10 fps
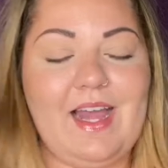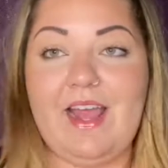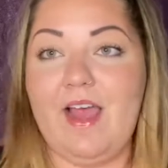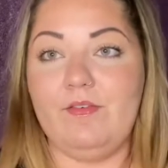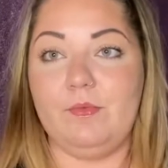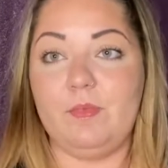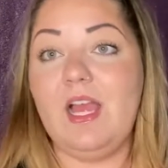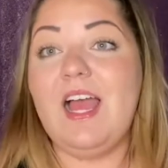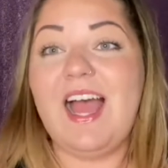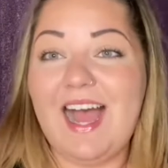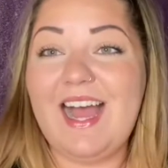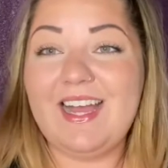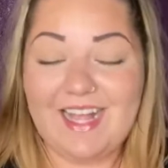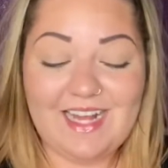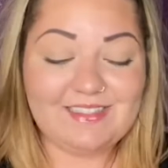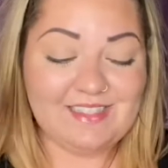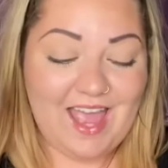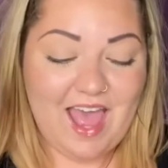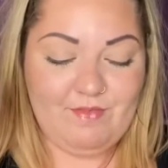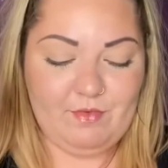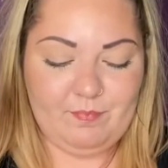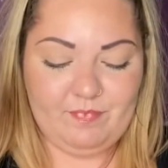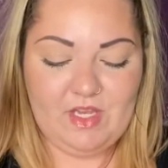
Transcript: have them. I got to have them.